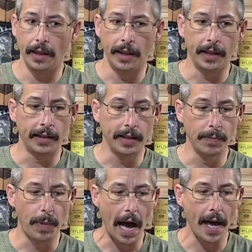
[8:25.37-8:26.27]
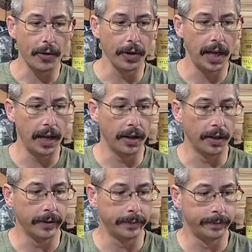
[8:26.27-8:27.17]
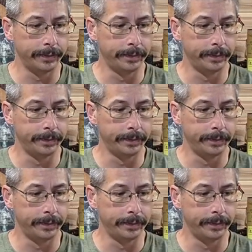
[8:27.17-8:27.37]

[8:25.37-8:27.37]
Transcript: that this bottle here